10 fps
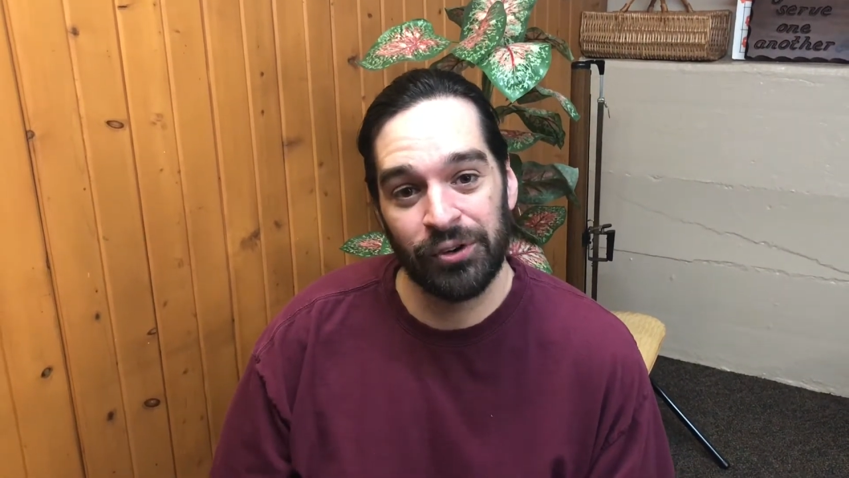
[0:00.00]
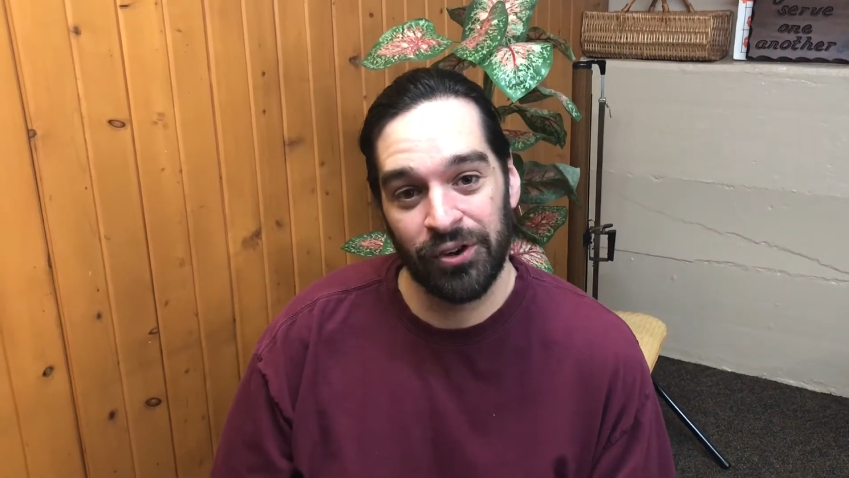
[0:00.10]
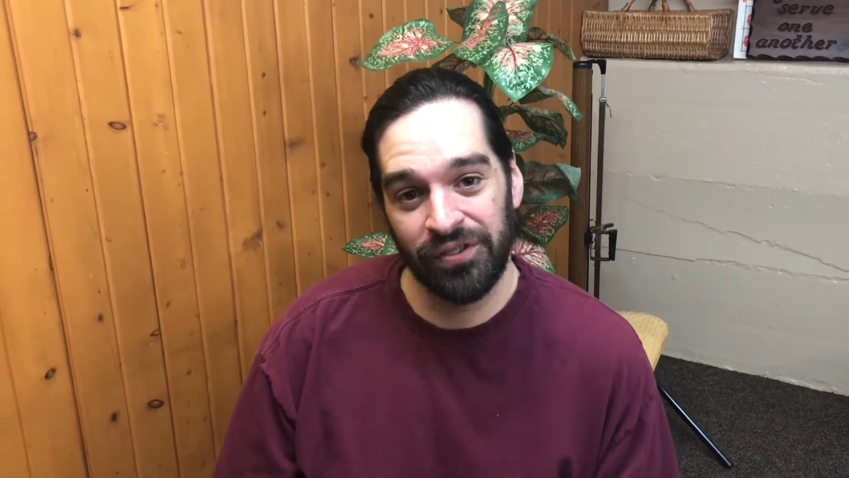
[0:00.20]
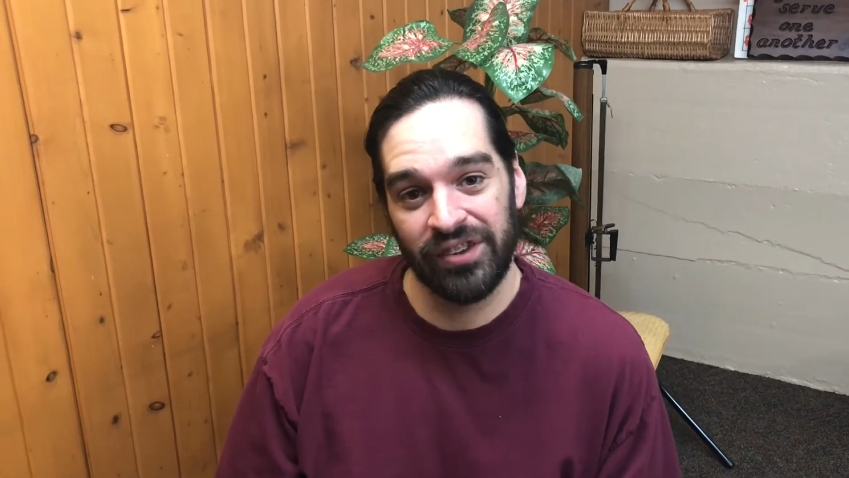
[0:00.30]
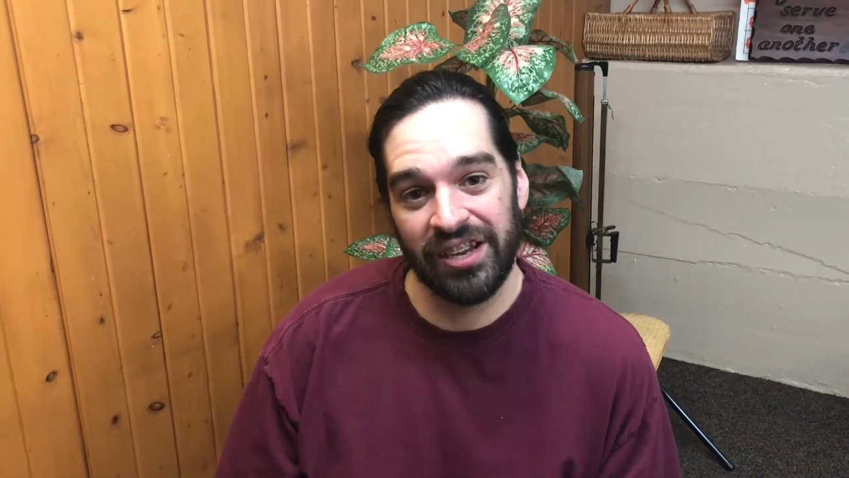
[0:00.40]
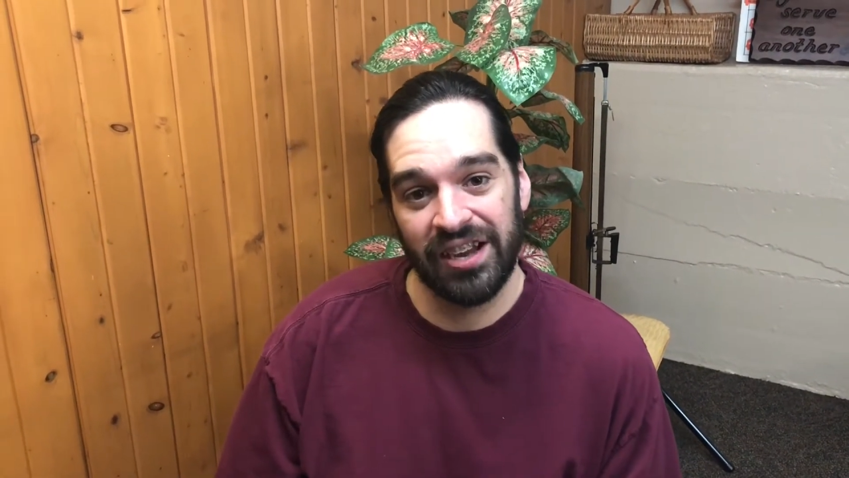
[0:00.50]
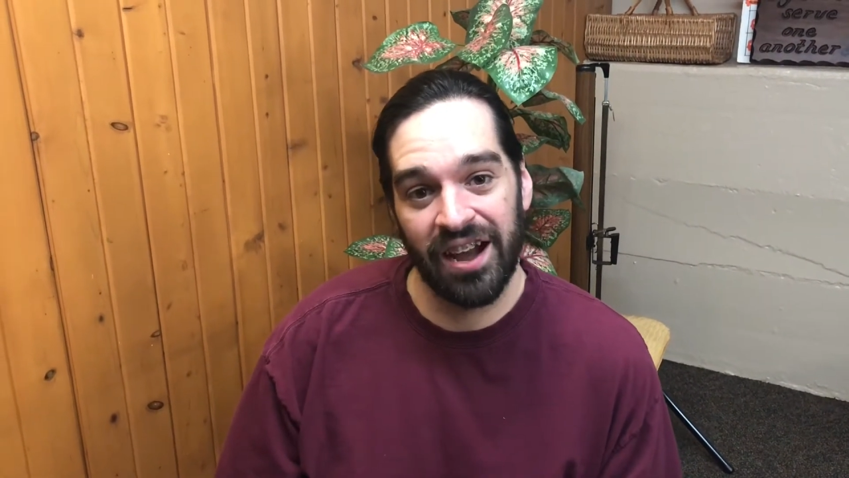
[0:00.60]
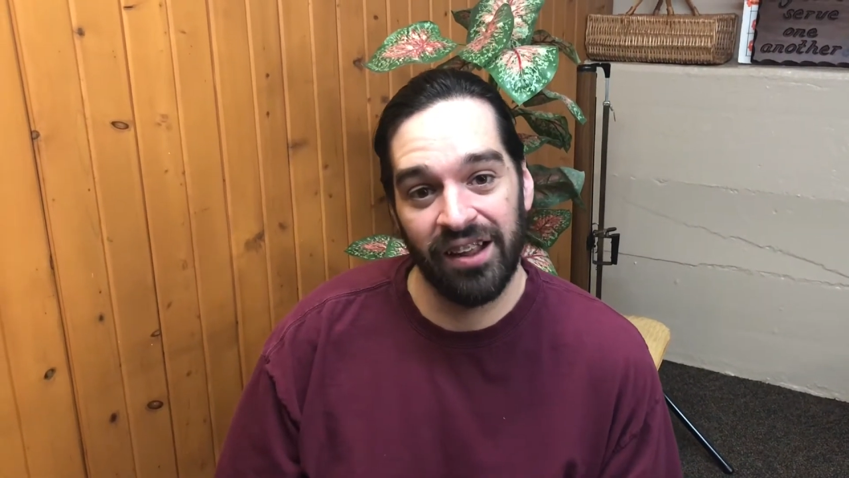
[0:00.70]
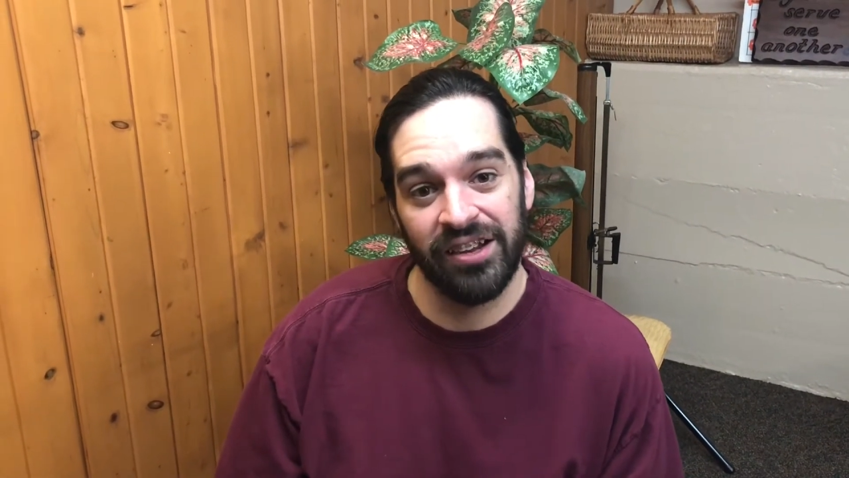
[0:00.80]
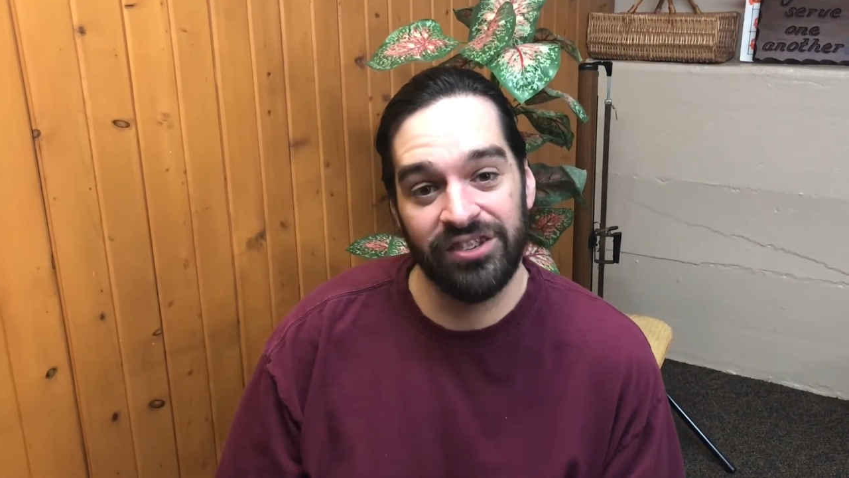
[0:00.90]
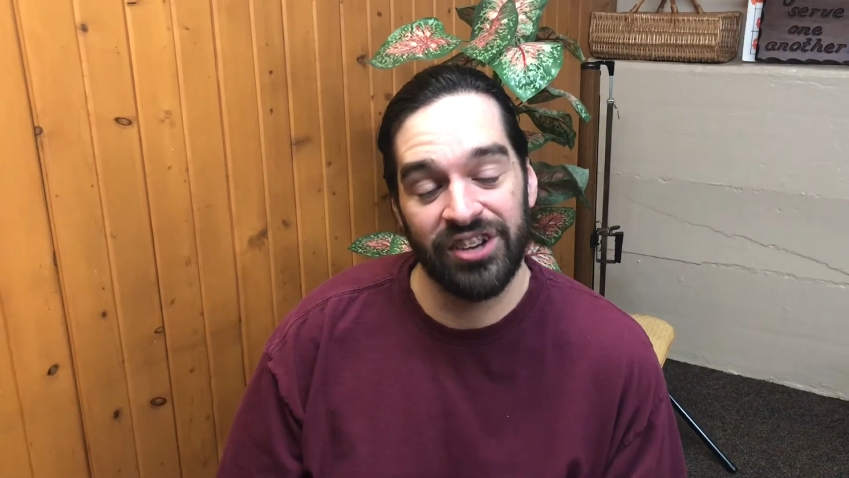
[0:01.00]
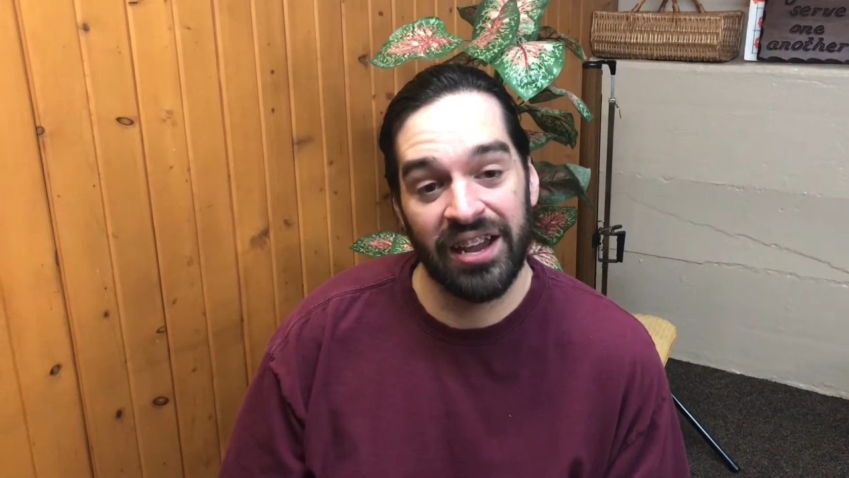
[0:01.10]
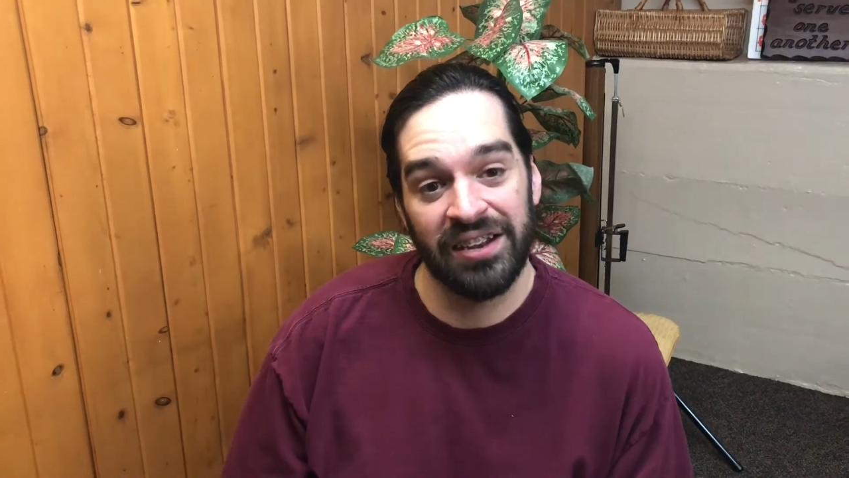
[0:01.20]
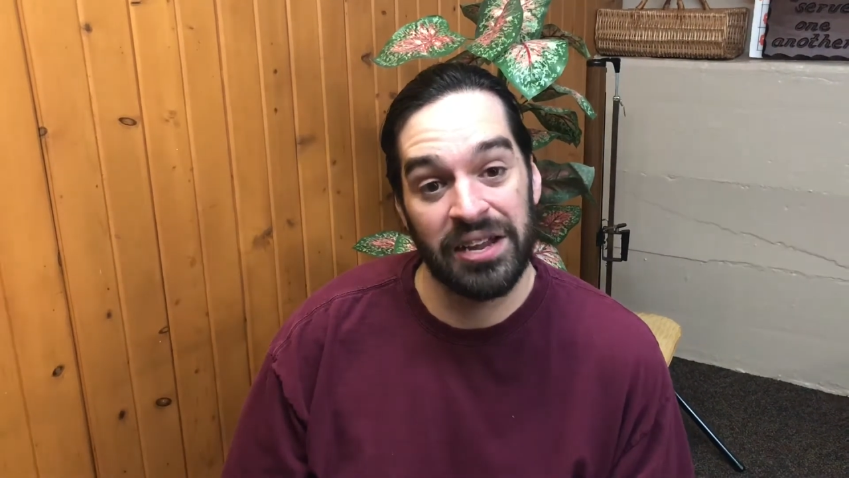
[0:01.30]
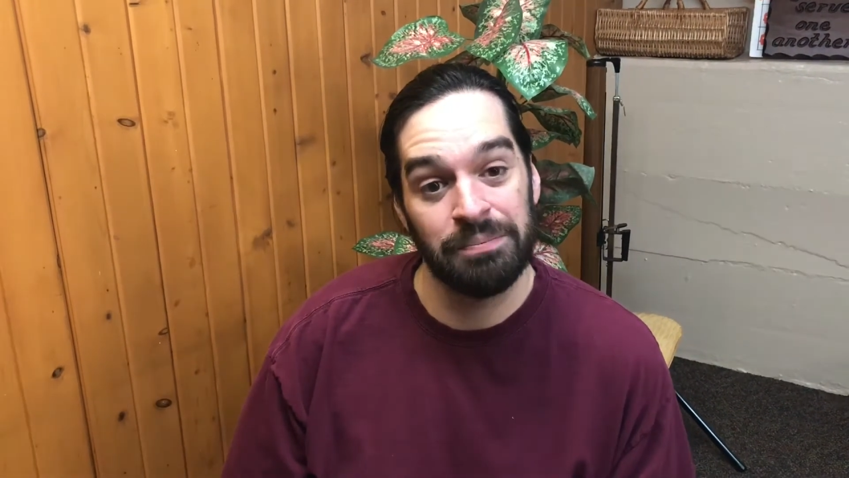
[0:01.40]
Grove City College
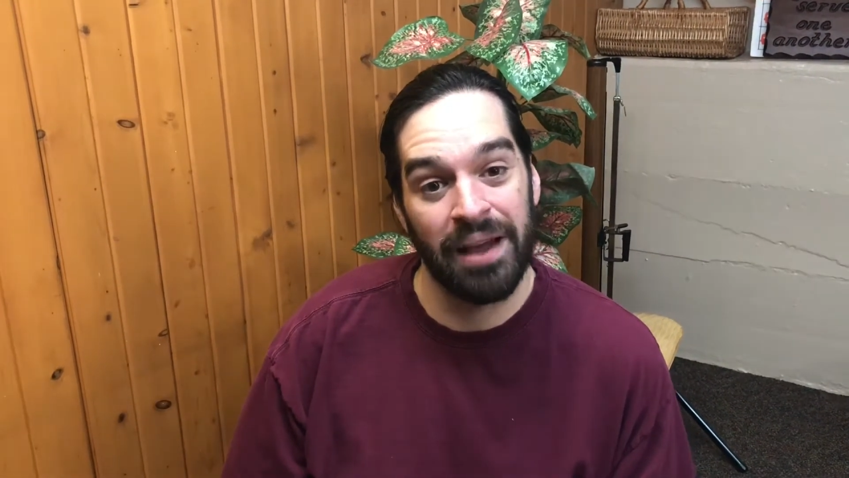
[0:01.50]
and a